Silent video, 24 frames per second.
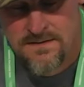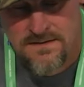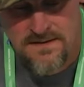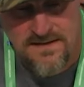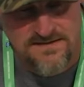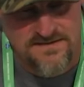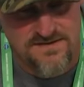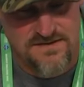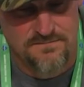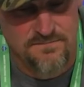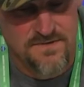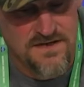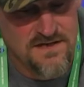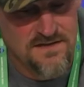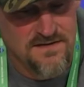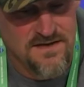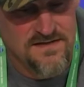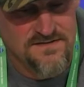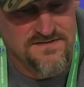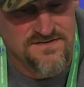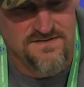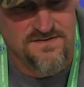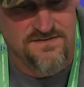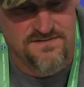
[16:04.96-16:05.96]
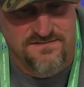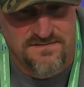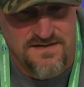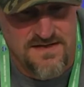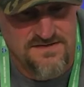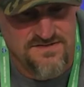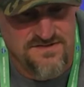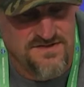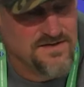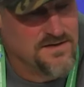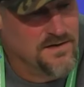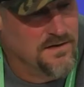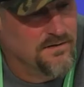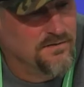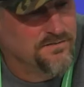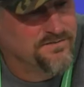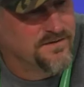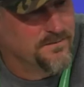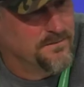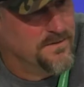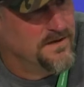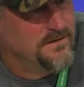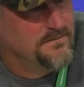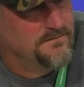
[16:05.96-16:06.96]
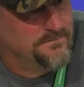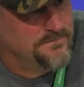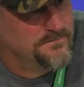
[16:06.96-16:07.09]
like to me, that's that's the ultimate.